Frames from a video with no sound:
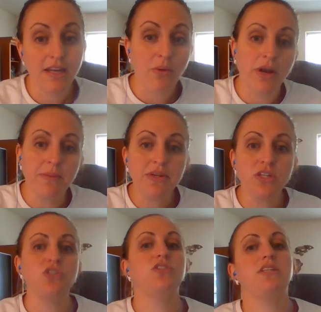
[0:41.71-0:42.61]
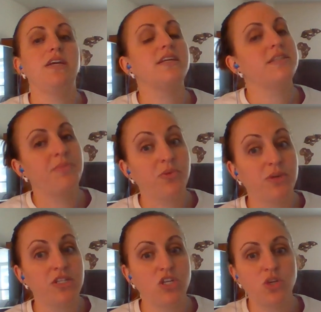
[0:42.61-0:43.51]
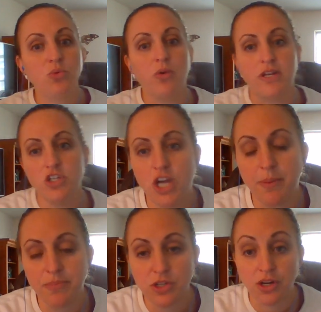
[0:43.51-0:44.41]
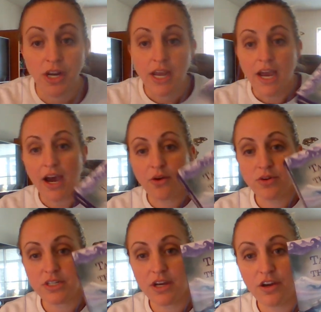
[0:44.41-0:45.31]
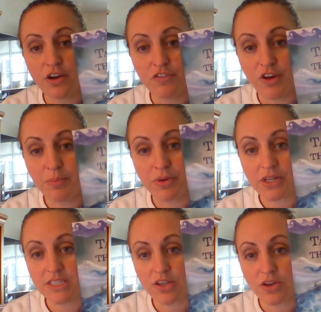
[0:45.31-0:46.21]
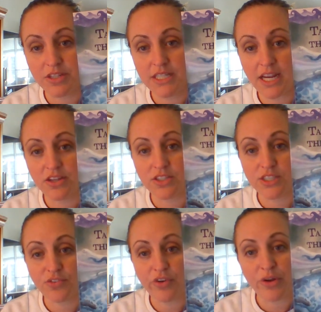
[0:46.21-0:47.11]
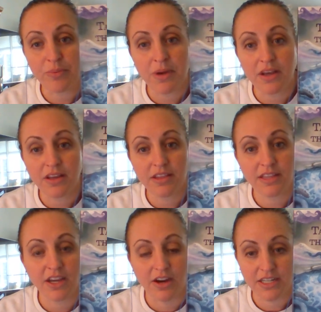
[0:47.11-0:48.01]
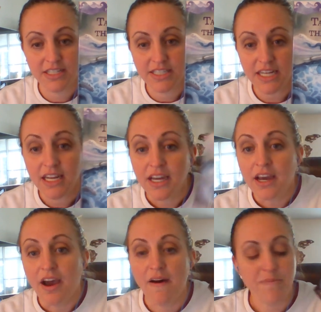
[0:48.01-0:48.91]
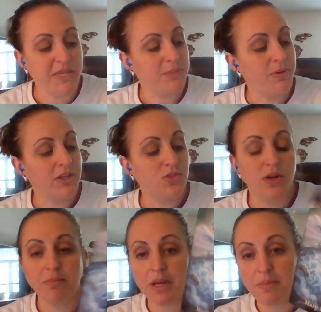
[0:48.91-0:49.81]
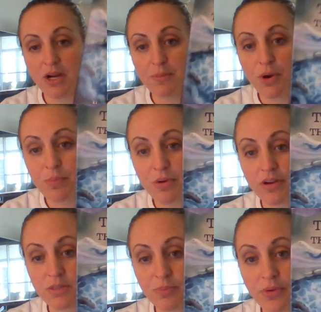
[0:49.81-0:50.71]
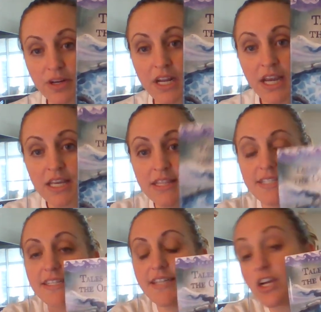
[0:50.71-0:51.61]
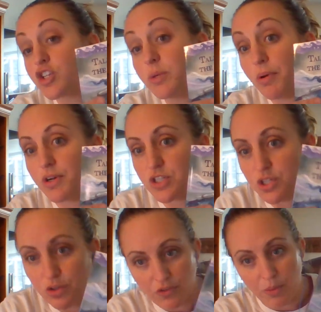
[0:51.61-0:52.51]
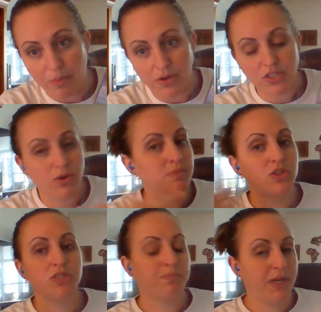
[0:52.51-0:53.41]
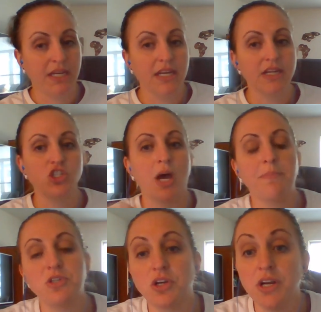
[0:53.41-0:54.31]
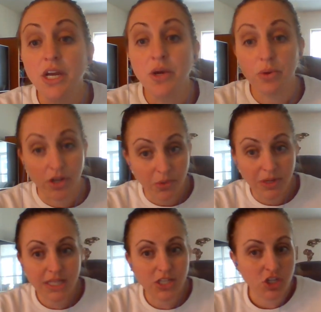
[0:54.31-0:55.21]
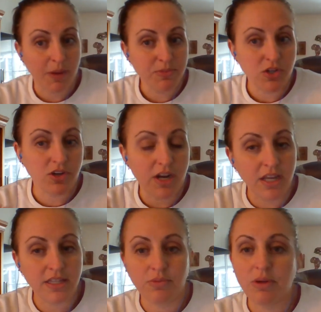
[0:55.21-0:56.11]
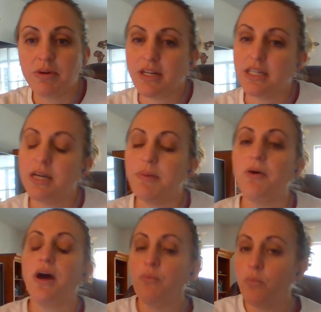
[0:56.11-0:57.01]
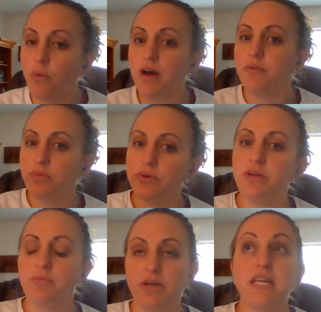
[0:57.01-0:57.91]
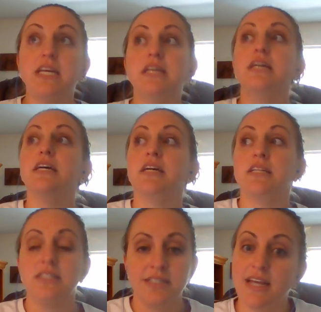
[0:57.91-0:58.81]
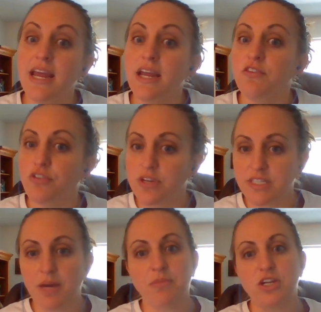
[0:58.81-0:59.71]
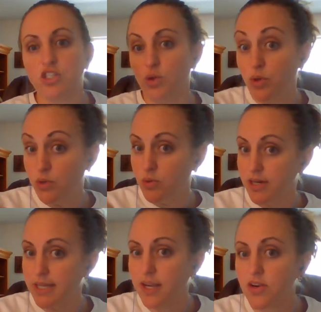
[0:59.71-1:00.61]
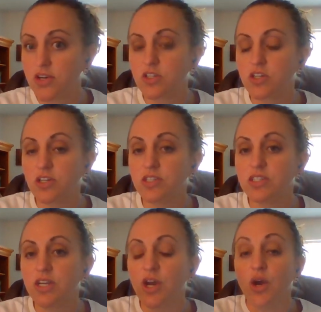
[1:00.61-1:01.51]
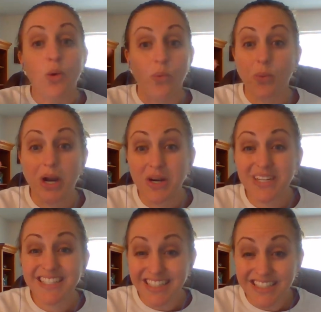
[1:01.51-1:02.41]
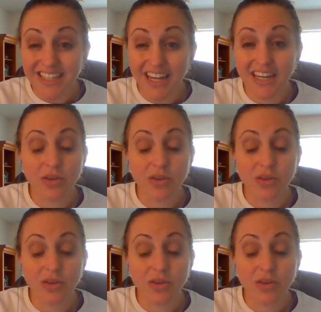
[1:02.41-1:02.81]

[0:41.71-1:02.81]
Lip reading: Now, what I'm going to do today is I'm going to read to you one chapter out of a book. It's called Tales from the Odyssey. This book is written by Mary Pope Osborne, and this is actually part 2 of the book. So I'm just picking a chapter. We're going to read the chapter, and then we want to think about what would we say for a summary. So who are the characters? Where is the setting?